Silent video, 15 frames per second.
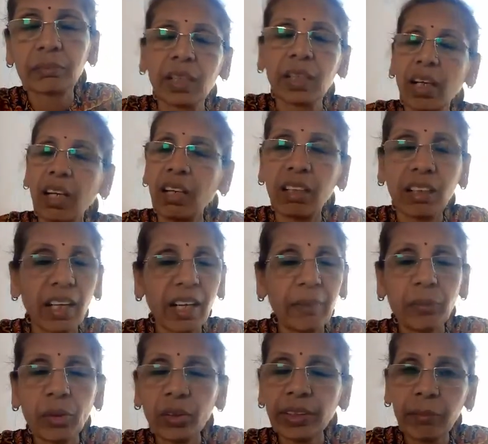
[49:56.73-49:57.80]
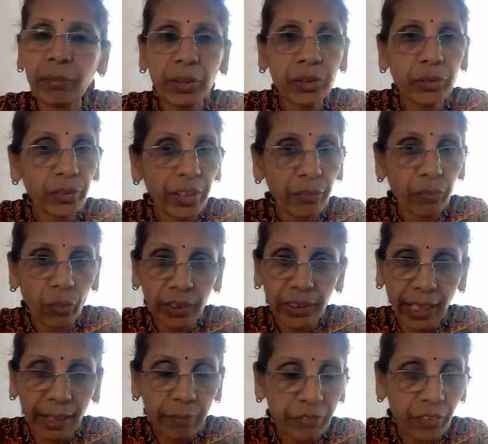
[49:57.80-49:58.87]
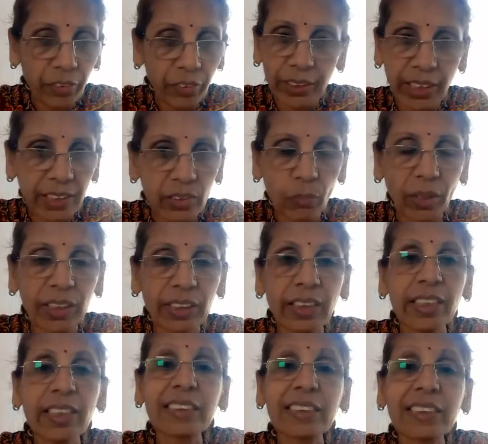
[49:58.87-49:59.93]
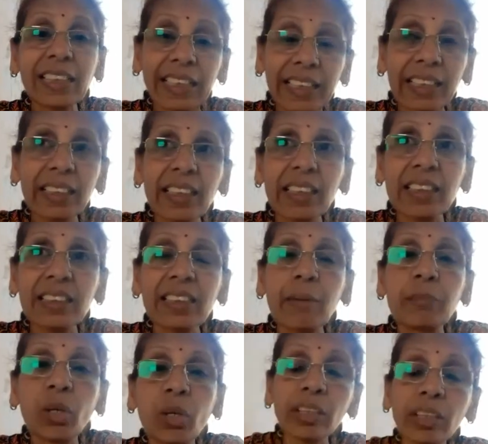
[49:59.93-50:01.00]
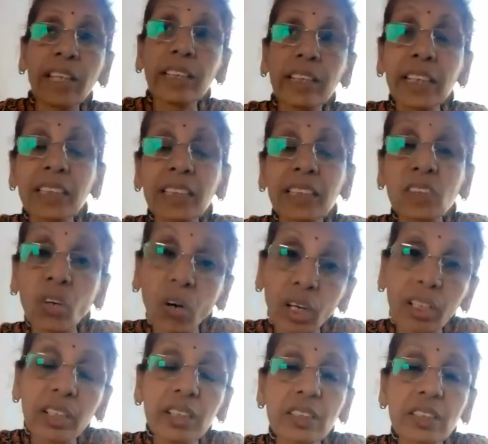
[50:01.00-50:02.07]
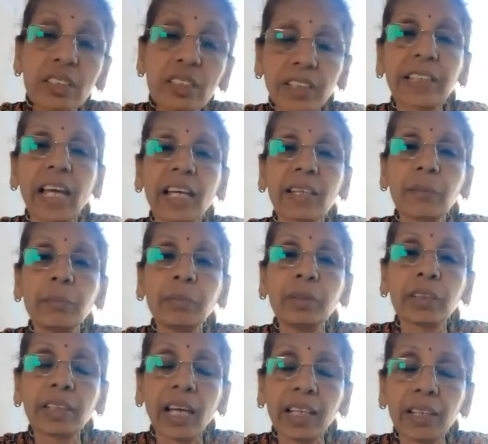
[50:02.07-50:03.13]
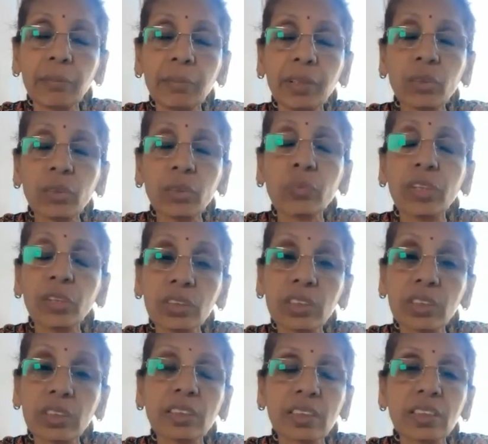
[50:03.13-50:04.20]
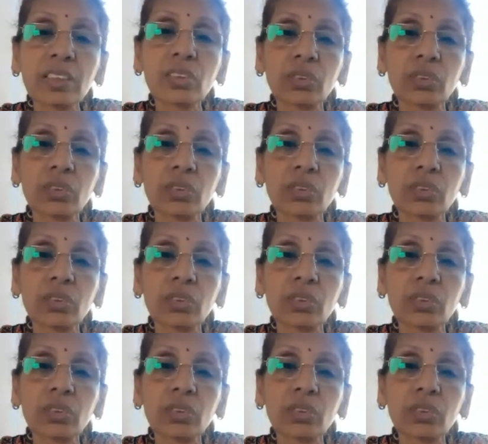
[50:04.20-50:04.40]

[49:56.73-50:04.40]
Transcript: I'm not able to devote time for it. That is one thing. Second thing is I'm not getting the scholars of that caliber who will do justice to